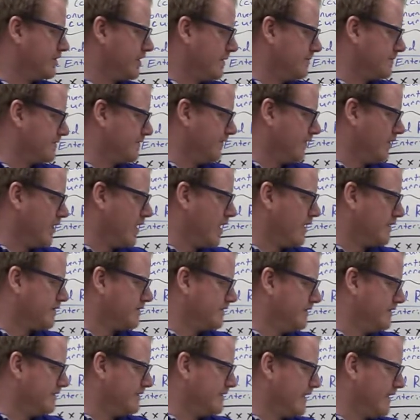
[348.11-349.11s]
times the
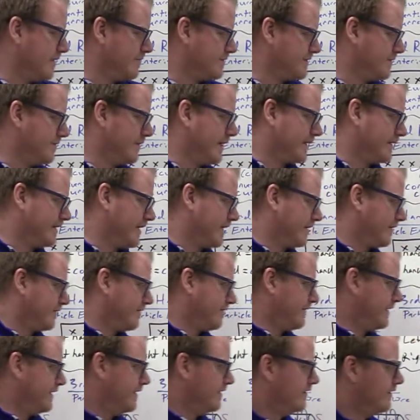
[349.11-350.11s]
velocity times the magnetic
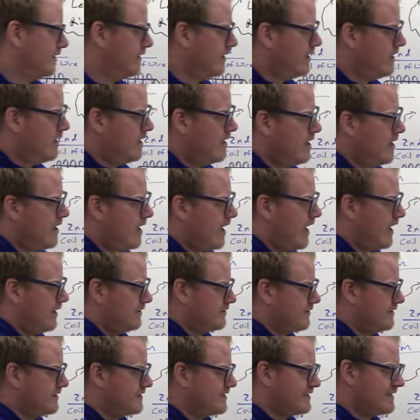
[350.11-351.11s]
field.
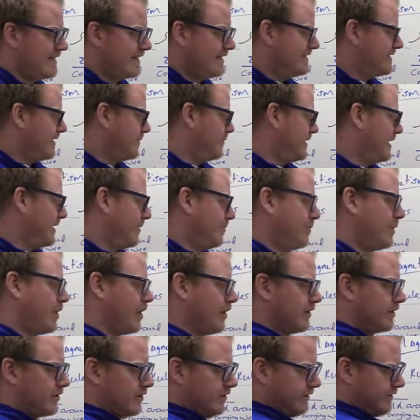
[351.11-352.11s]
So this is anytime we get a
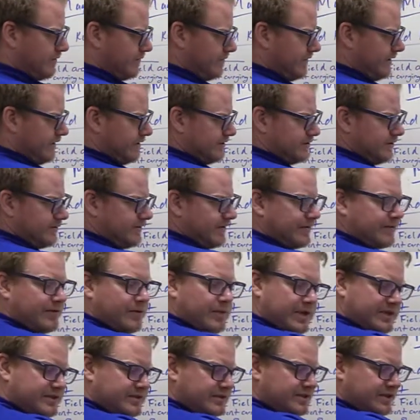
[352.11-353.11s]
particle in a field. So if you have a
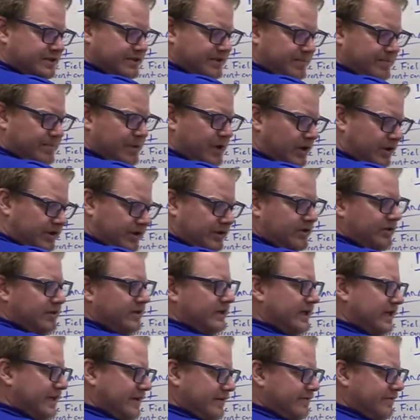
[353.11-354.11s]
question, just a
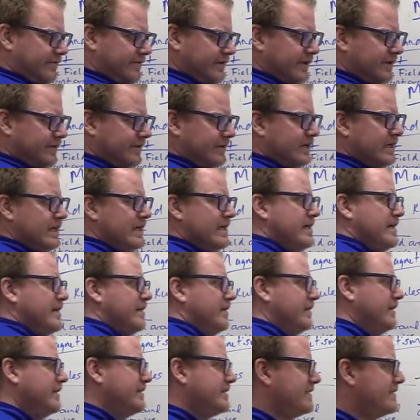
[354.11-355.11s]
particle in a field.
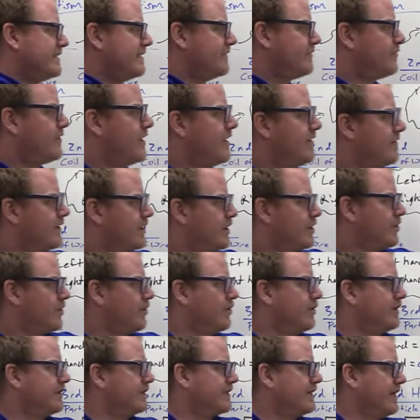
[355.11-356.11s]
This is if we have a
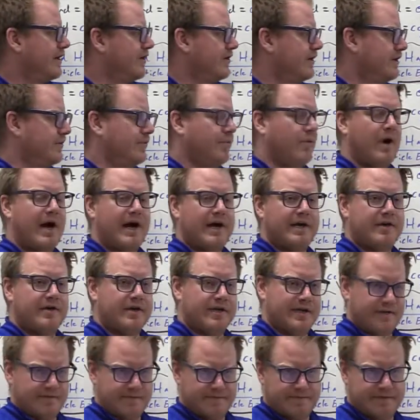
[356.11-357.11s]
current carrying wire
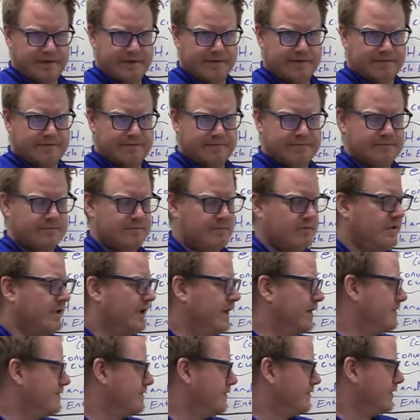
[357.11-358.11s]
in a field.
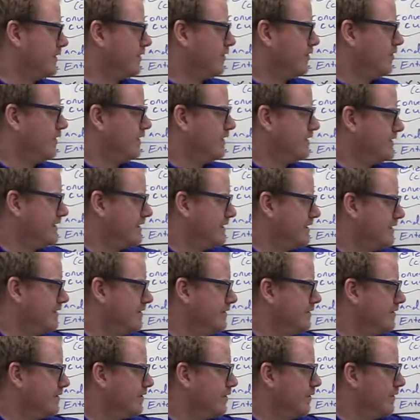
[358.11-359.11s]
Okay, so the current's
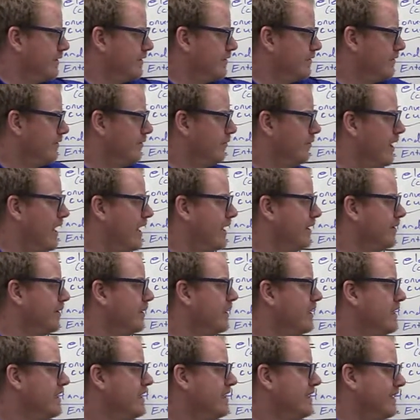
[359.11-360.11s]
going through the
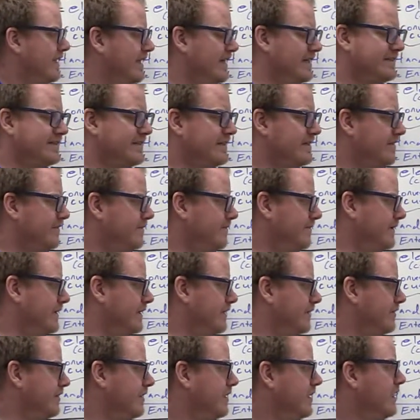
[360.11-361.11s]
wire, it's in the
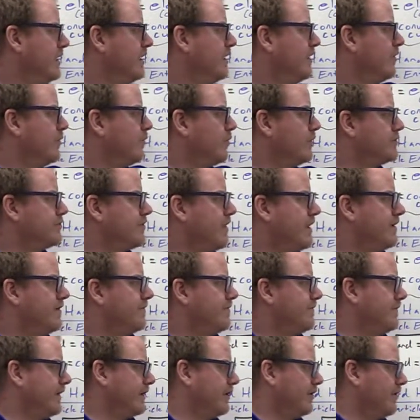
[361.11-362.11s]
field. We're trying to
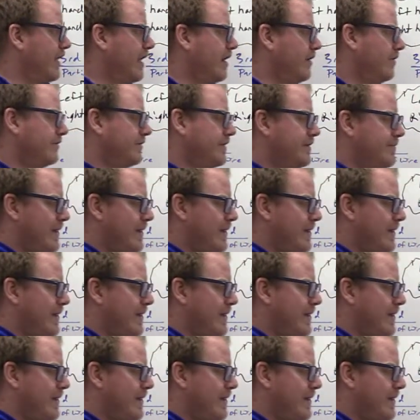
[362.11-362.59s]
figure out the